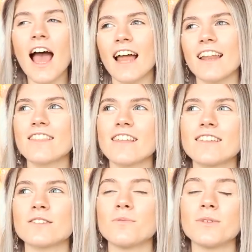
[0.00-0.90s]
and I think
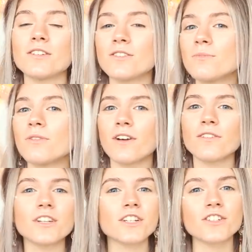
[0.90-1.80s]
this will be a super
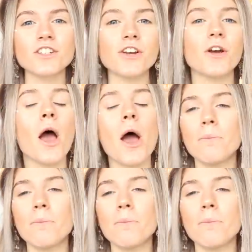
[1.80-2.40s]
fun video to do.